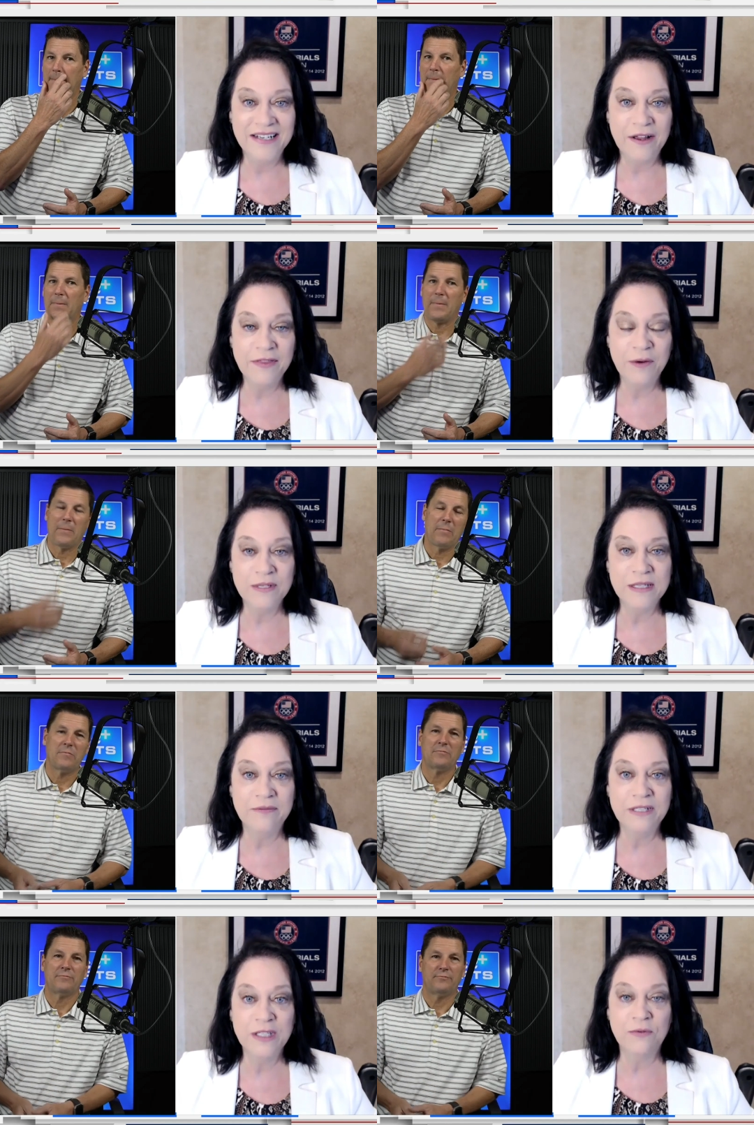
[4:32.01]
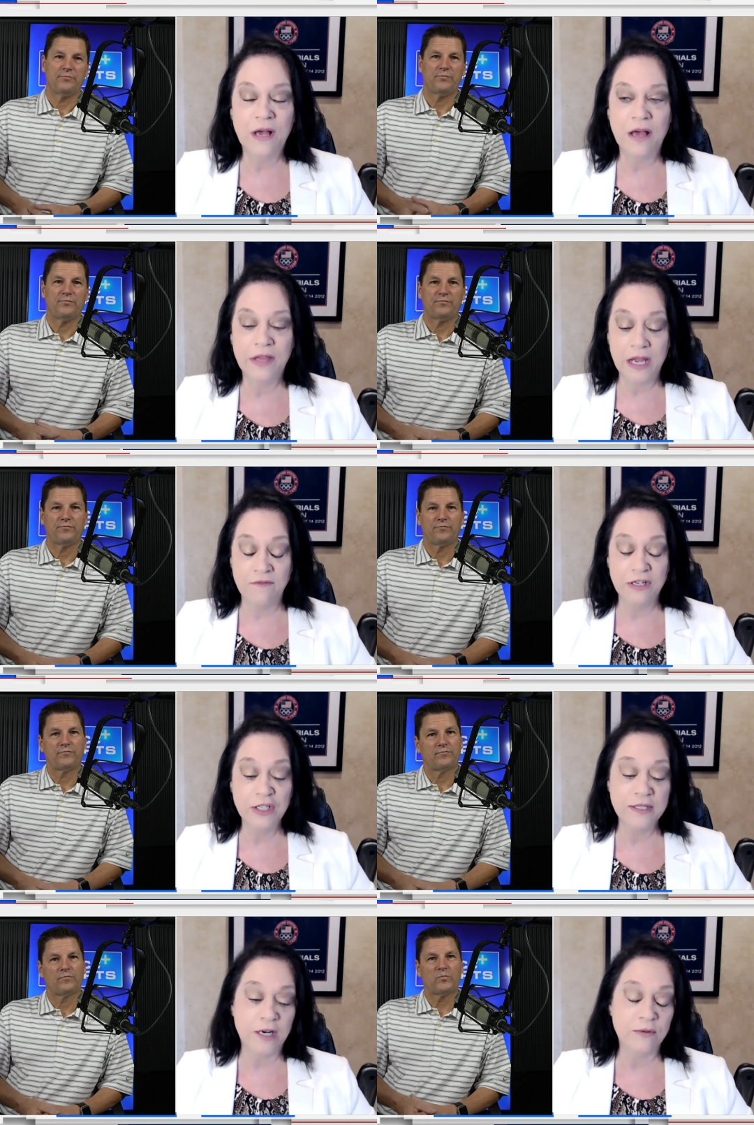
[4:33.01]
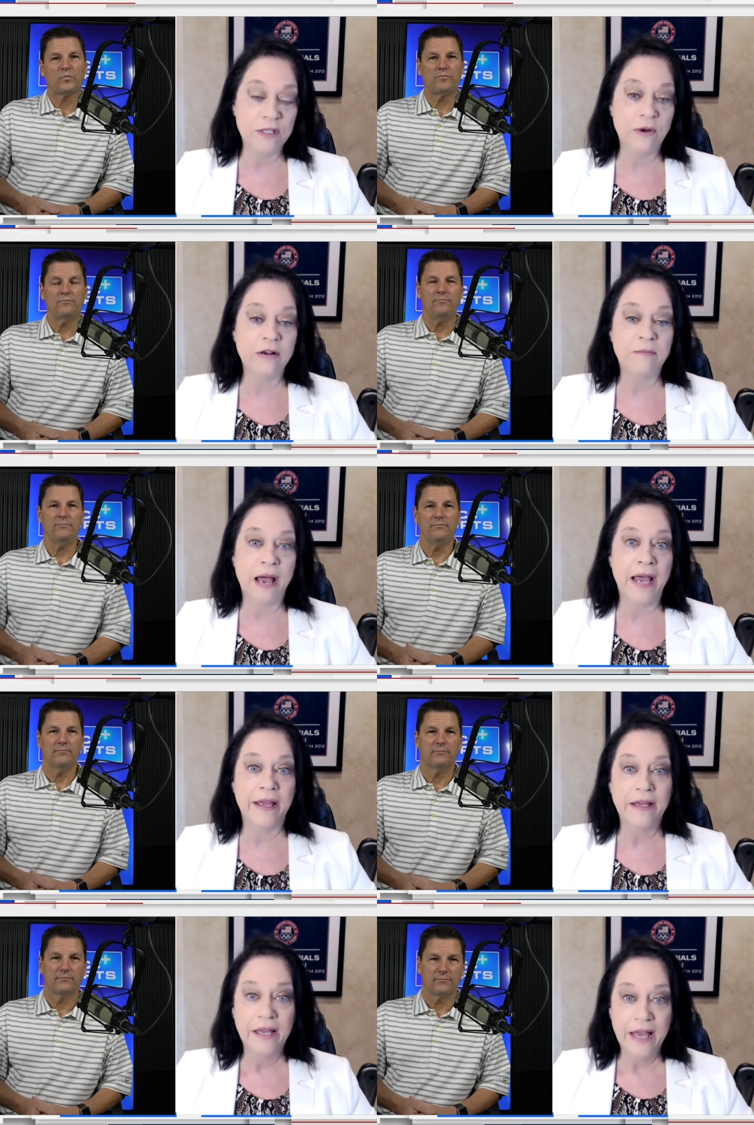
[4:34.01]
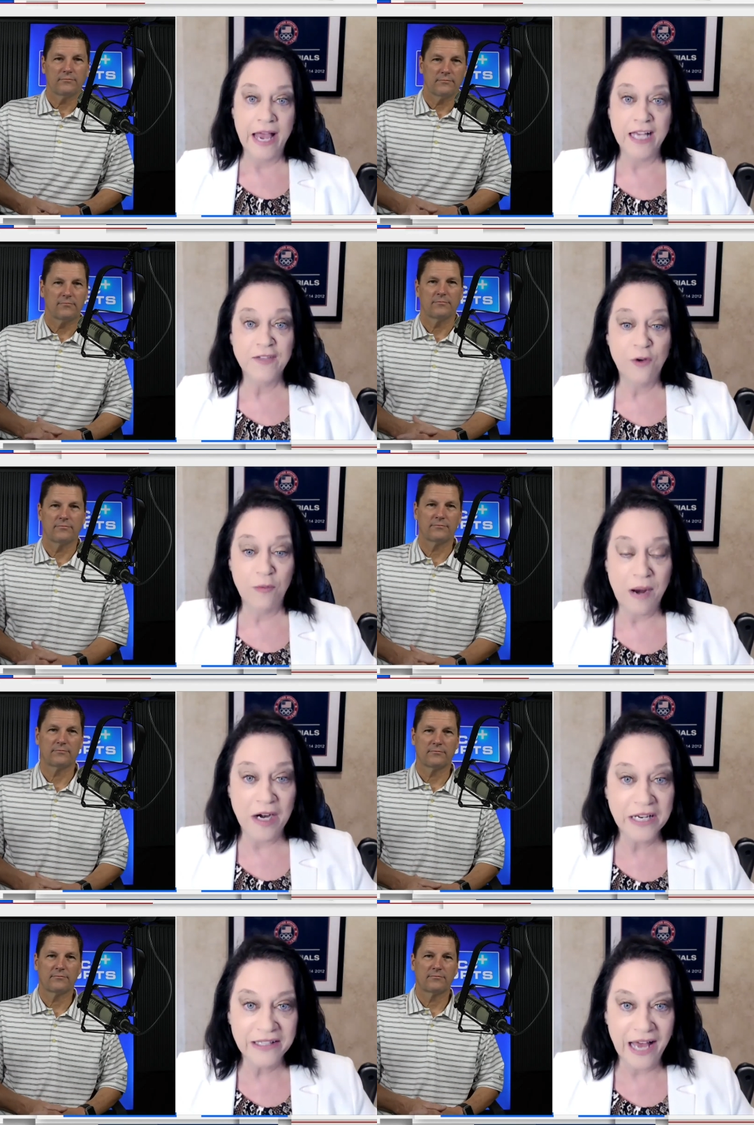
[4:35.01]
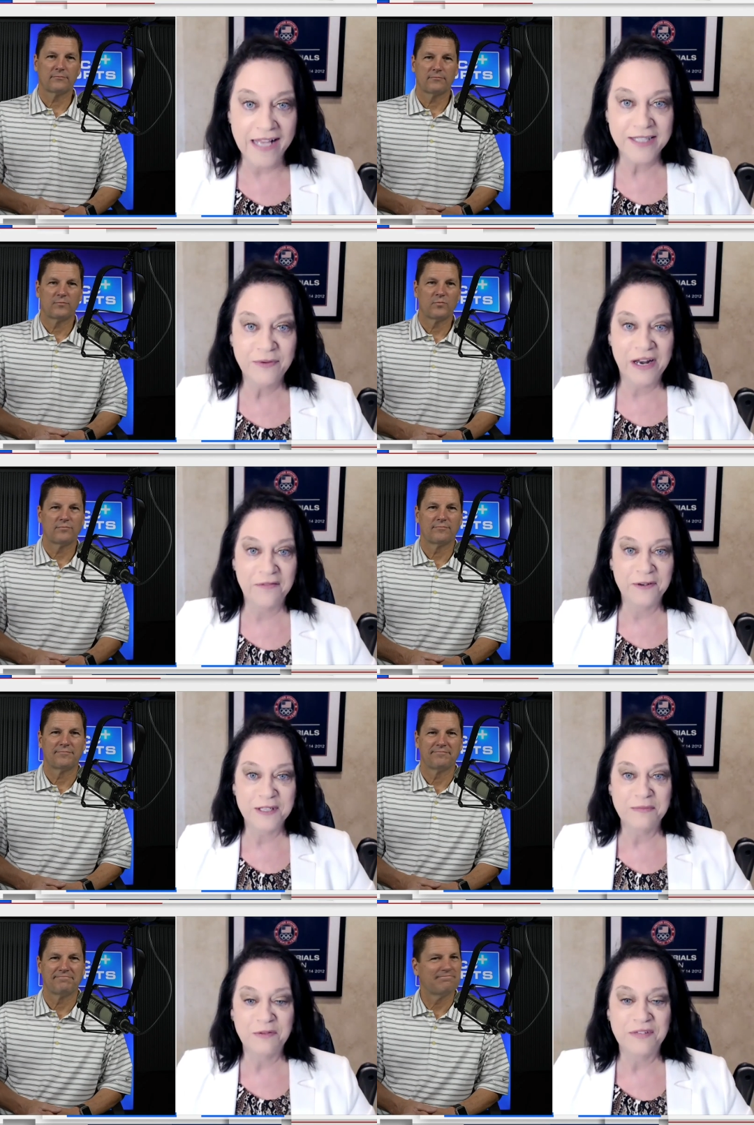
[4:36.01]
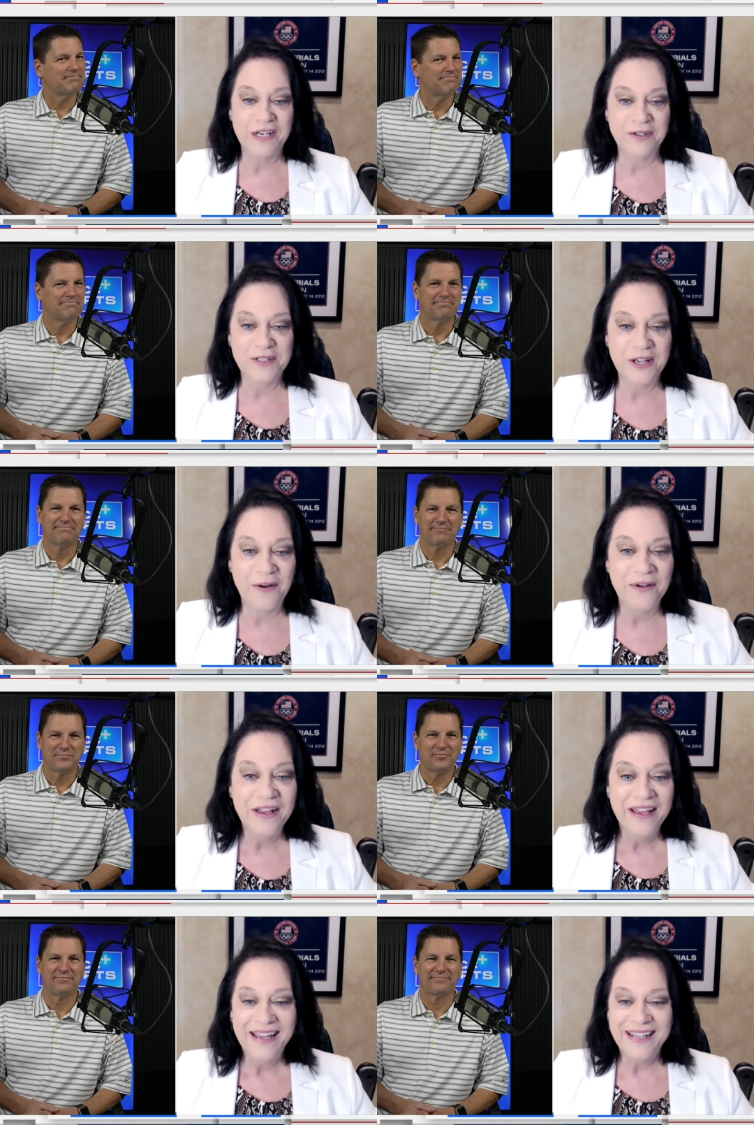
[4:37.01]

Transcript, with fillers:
Speaker 1: And, and there was, it was, uh, that convention center was surrounded by asphalt parking lots when I first moved here. So mm.